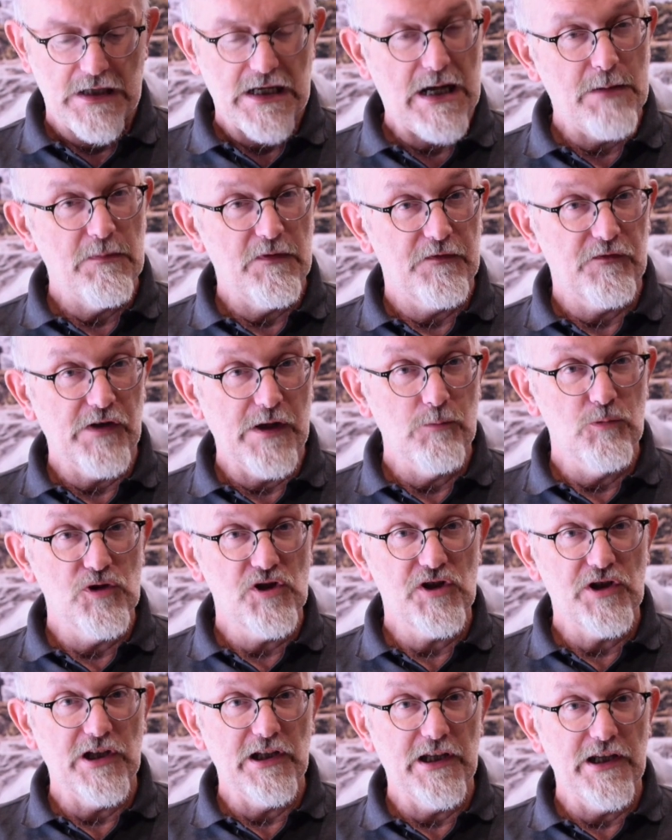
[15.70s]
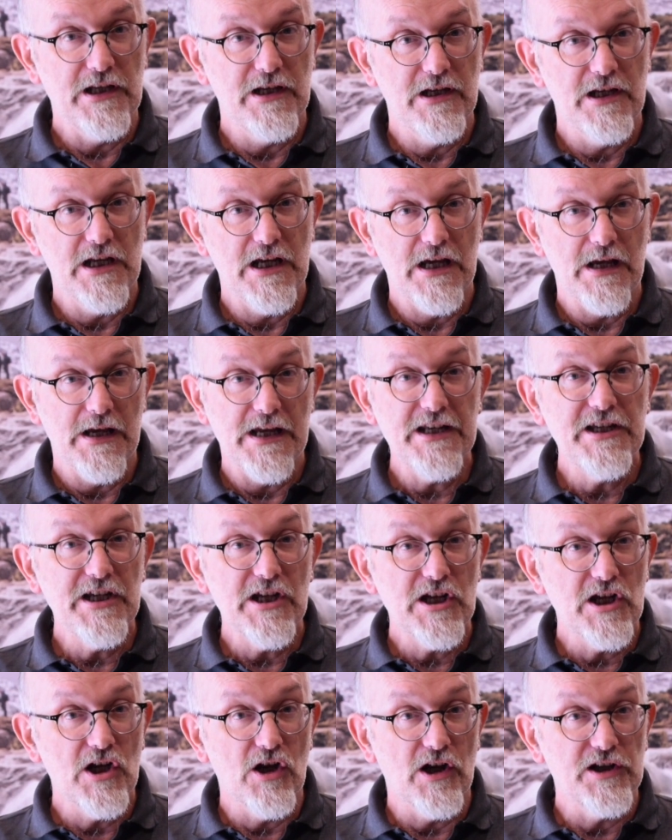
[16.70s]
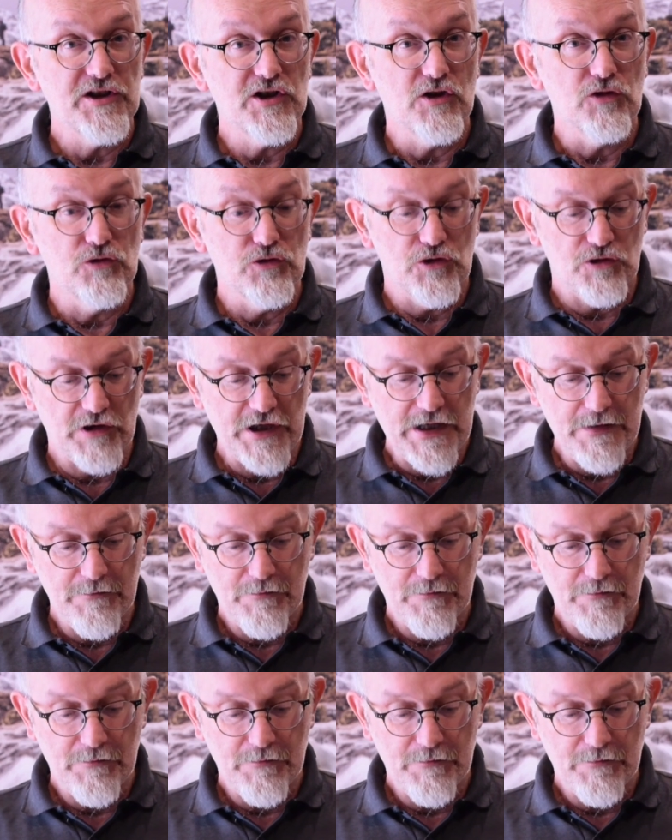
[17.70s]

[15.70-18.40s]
I'm afraid we're still in idiot guides country,